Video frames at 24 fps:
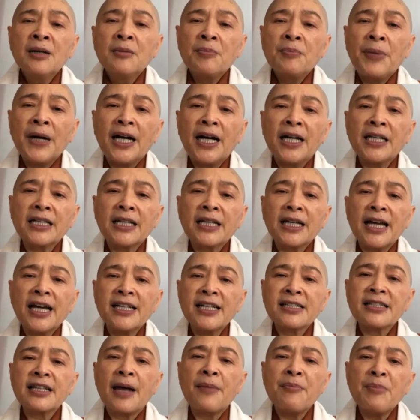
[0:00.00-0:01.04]
But
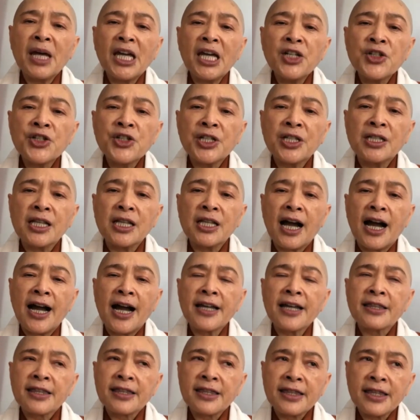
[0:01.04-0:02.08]
as I mentioned, I
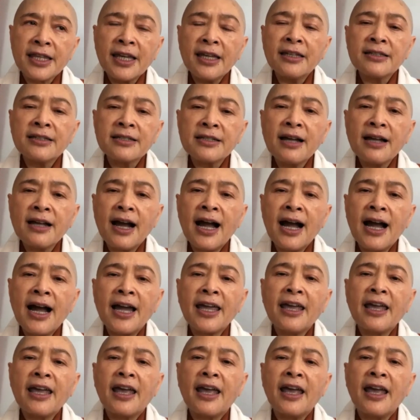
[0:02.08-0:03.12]
think that
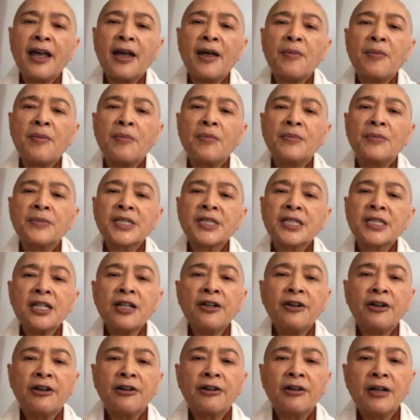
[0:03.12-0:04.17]
I am
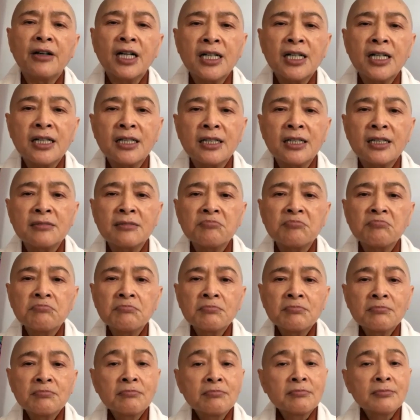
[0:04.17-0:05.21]
still a
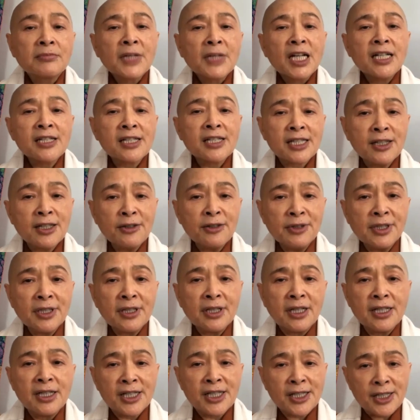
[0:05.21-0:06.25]

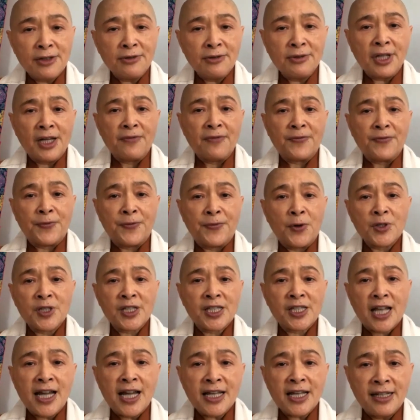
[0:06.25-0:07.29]
student for
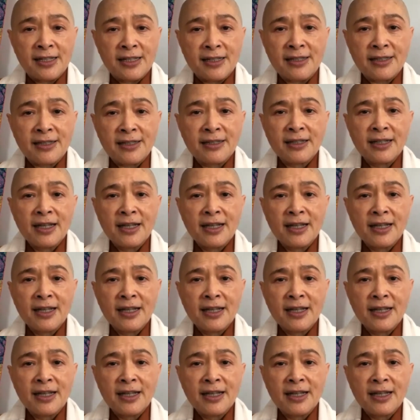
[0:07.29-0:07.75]
science.